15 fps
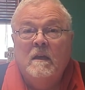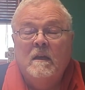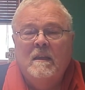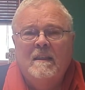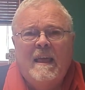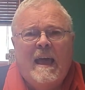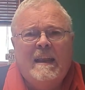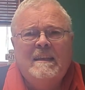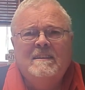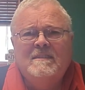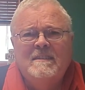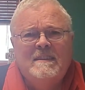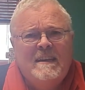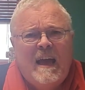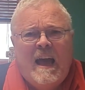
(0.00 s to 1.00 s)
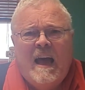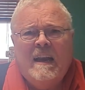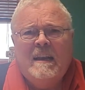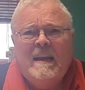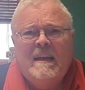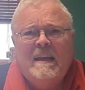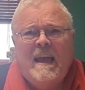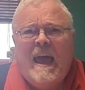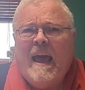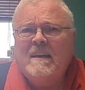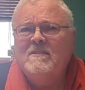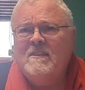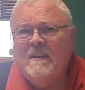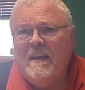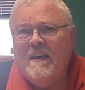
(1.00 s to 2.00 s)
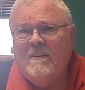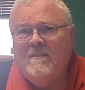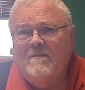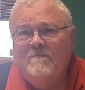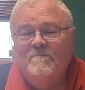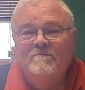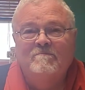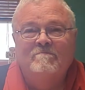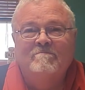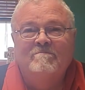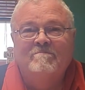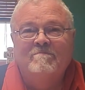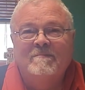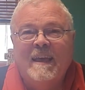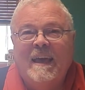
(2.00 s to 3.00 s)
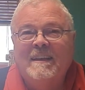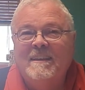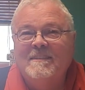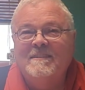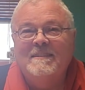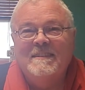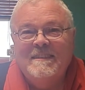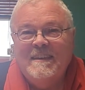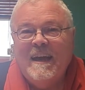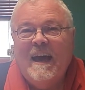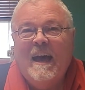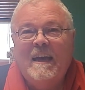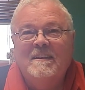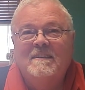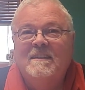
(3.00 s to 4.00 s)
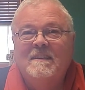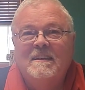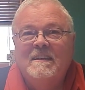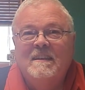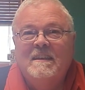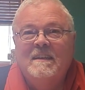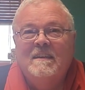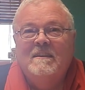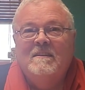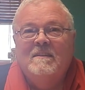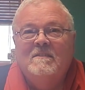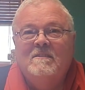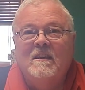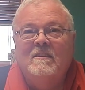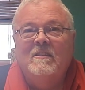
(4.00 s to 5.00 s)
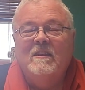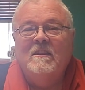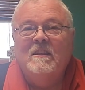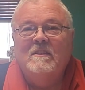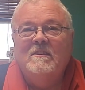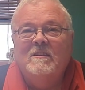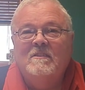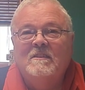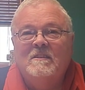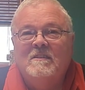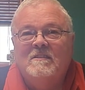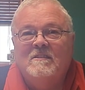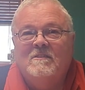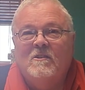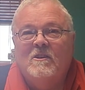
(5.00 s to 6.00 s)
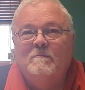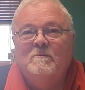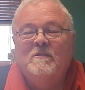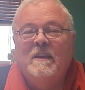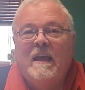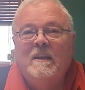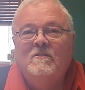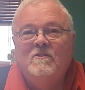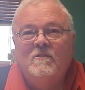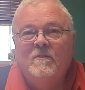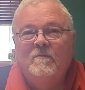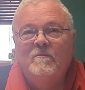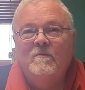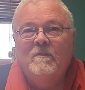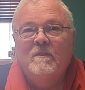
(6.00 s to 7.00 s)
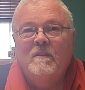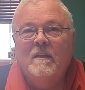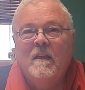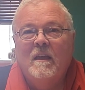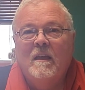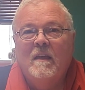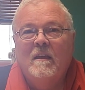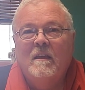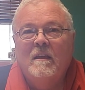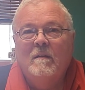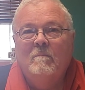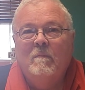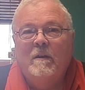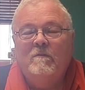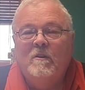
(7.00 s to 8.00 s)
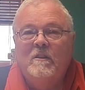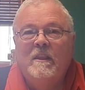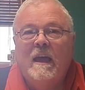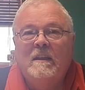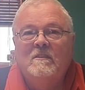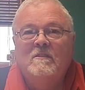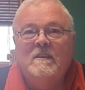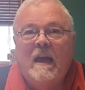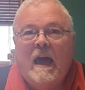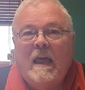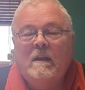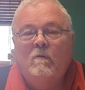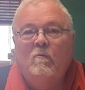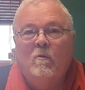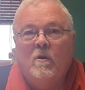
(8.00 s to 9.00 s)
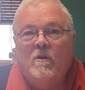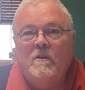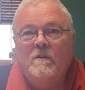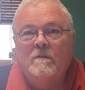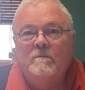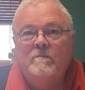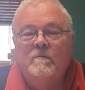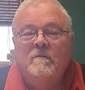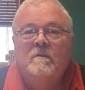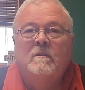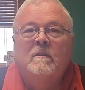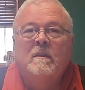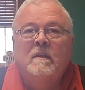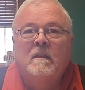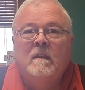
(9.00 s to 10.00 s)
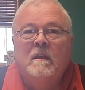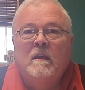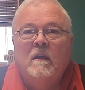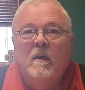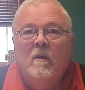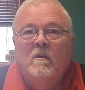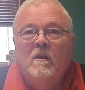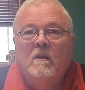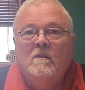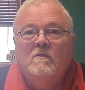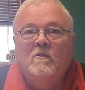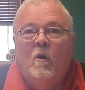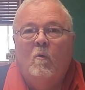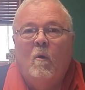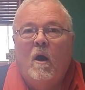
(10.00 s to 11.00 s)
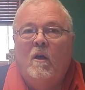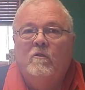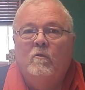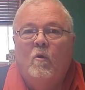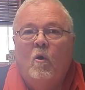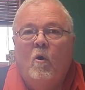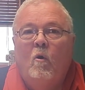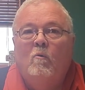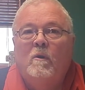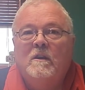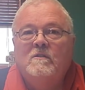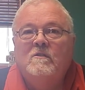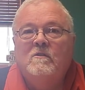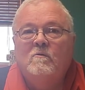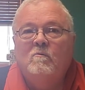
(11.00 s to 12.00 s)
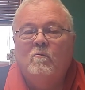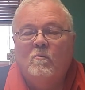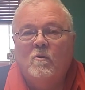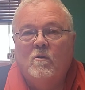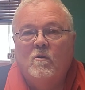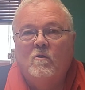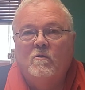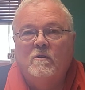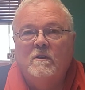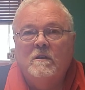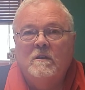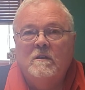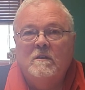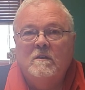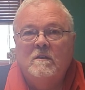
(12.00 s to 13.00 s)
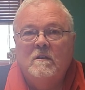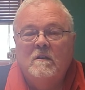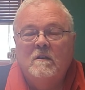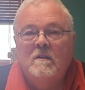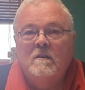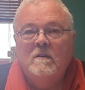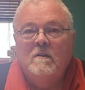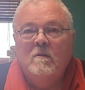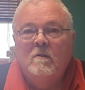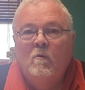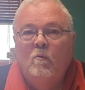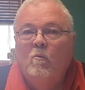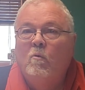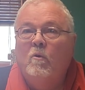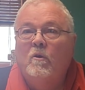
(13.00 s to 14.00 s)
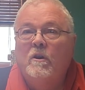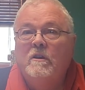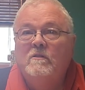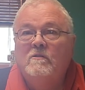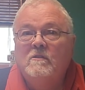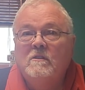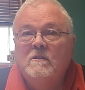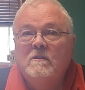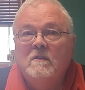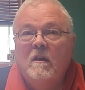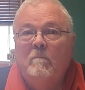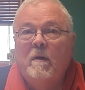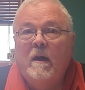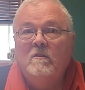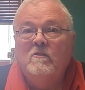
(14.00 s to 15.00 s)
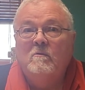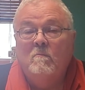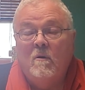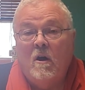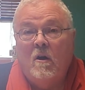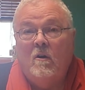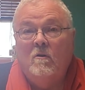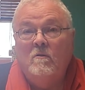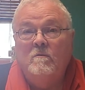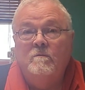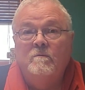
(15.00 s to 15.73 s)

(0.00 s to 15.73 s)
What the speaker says: That is not accidental. That is not something that just is circumstantial. My friend, that is God at work. So while the whole rest of the world worries about tomorrow,